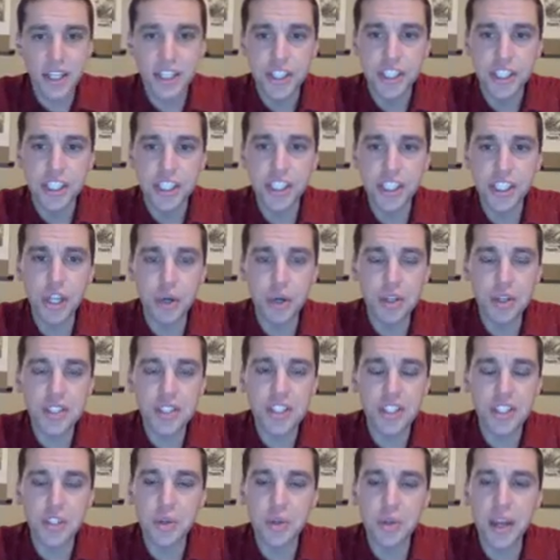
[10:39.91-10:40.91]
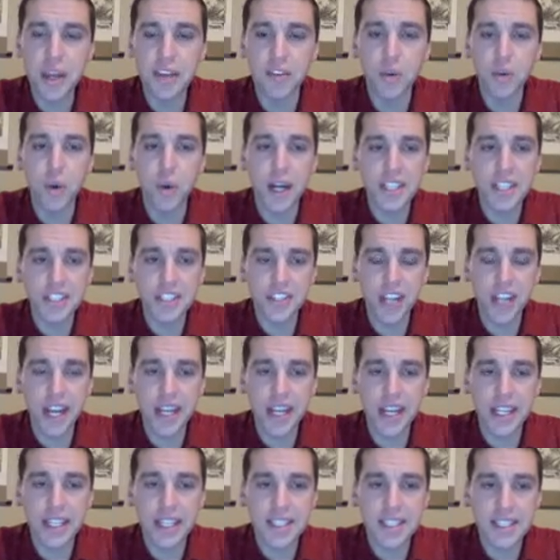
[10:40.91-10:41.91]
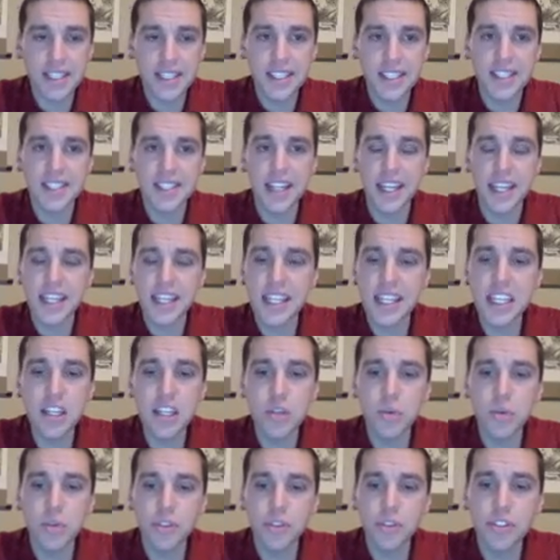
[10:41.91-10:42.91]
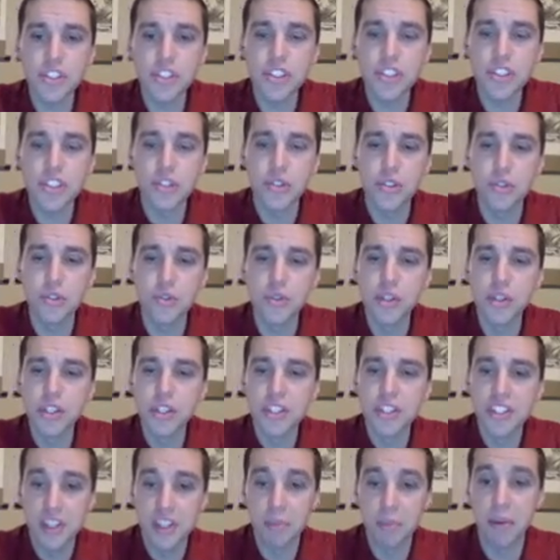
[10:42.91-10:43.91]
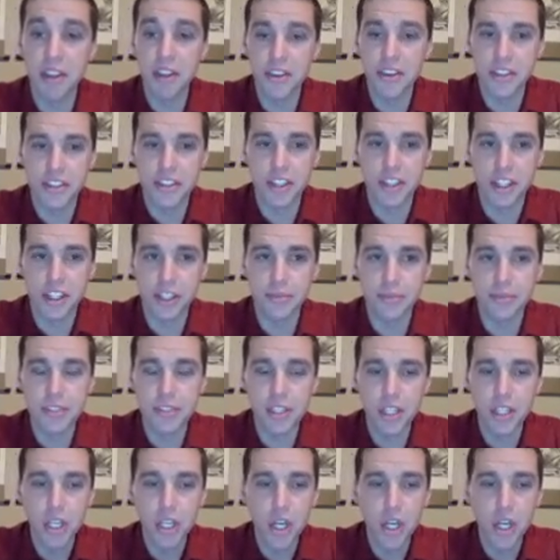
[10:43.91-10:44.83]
you're going to notice that you have quadratics set equal to some other terms.